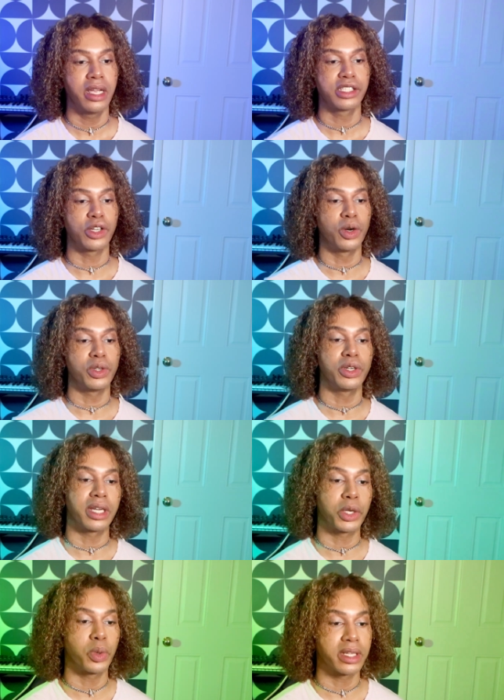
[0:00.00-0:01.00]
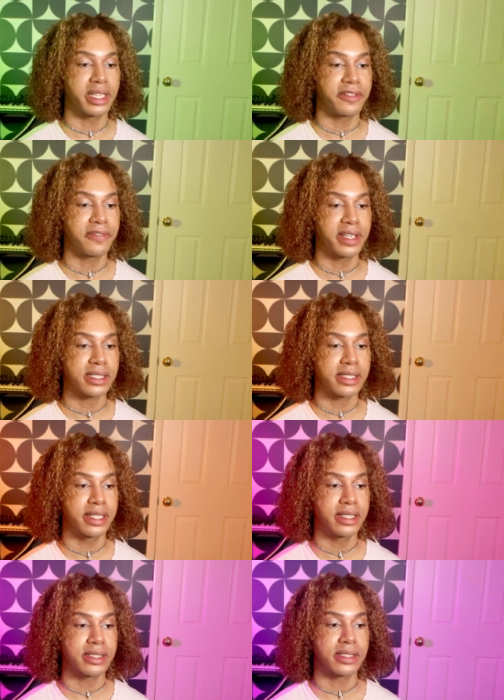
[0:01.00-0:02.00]
So you can quickly fix
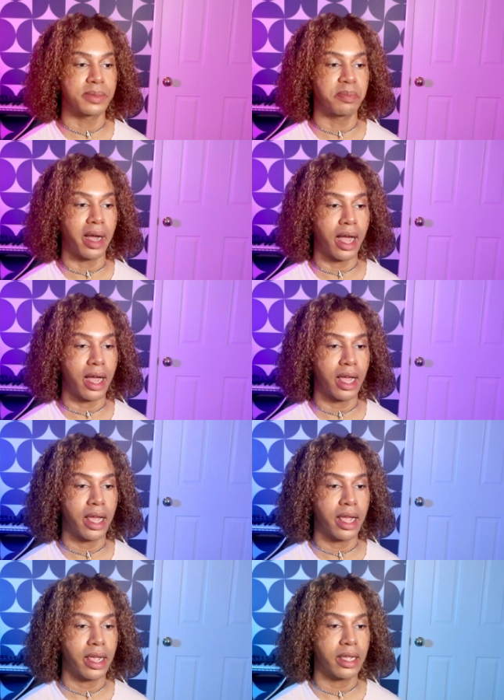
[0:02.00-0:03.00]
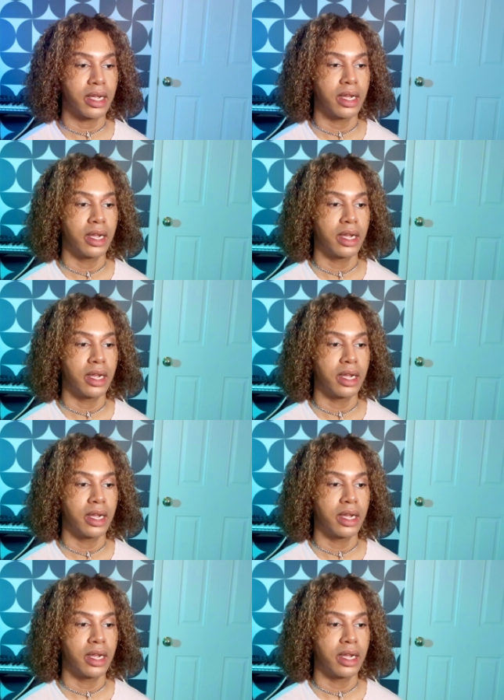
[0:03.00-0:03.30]
this by